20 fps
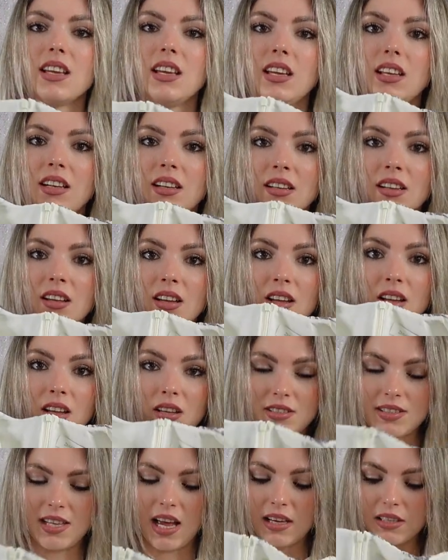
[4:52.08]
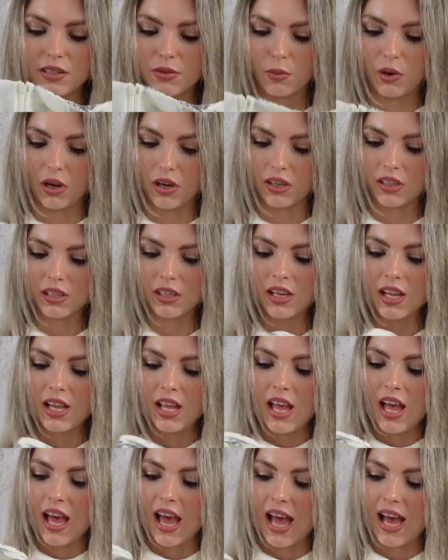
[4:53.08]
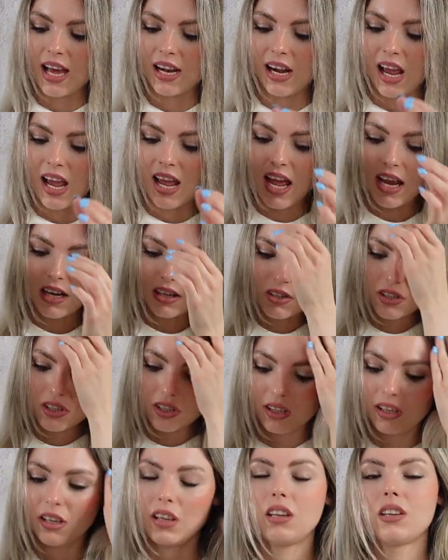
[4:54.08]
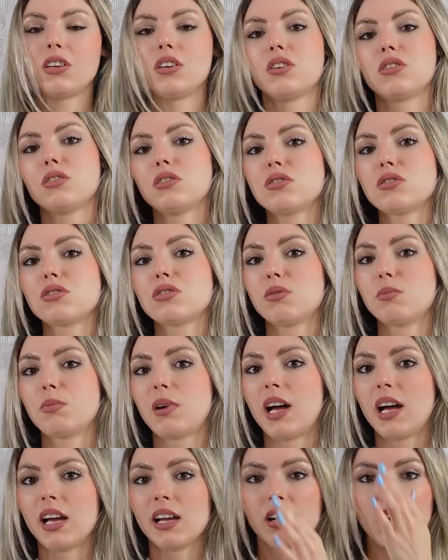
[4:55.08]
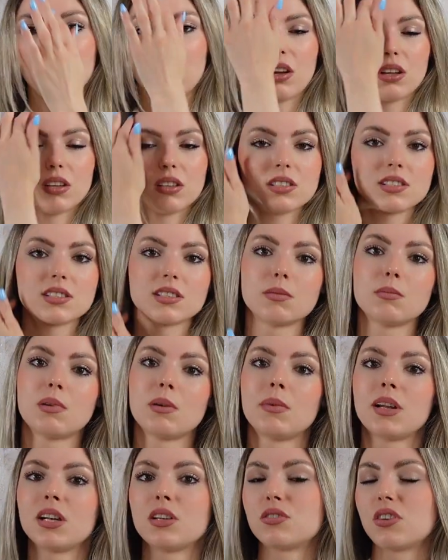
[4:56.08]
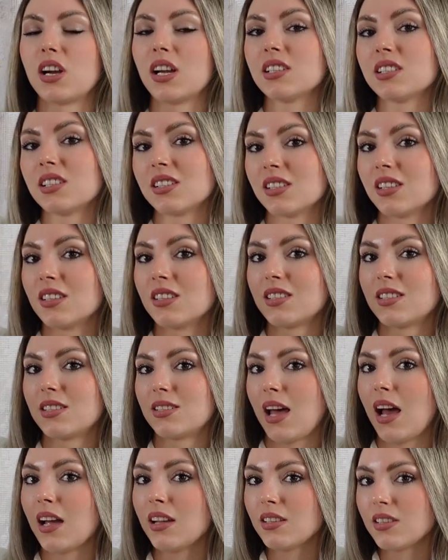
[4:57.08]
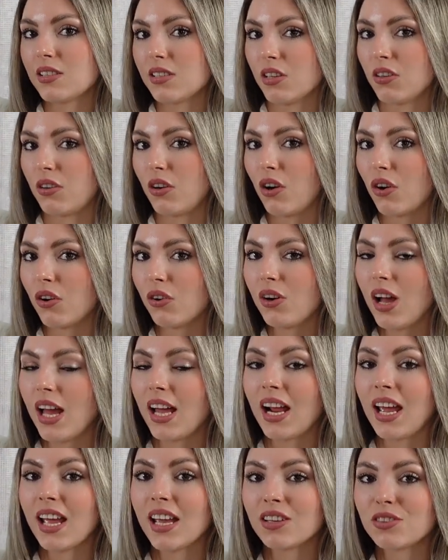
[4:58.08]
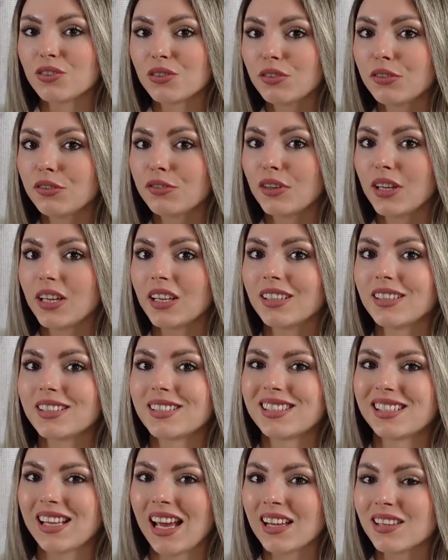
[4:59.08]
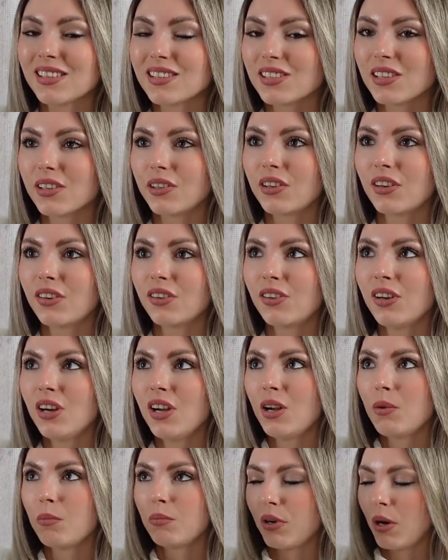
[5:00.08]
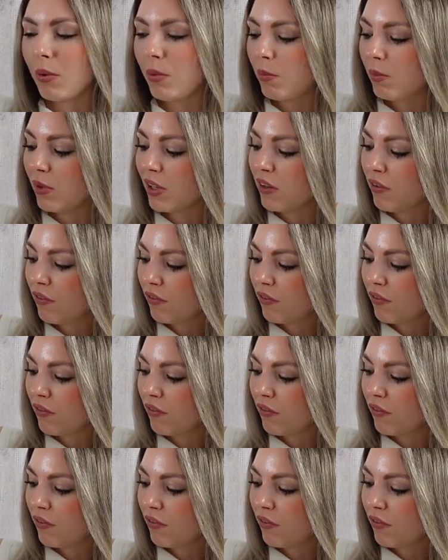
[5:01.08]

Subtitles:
in size 1, and I actually used to buy all the Zimmerman dresses in size 0, and I do think size 0 probably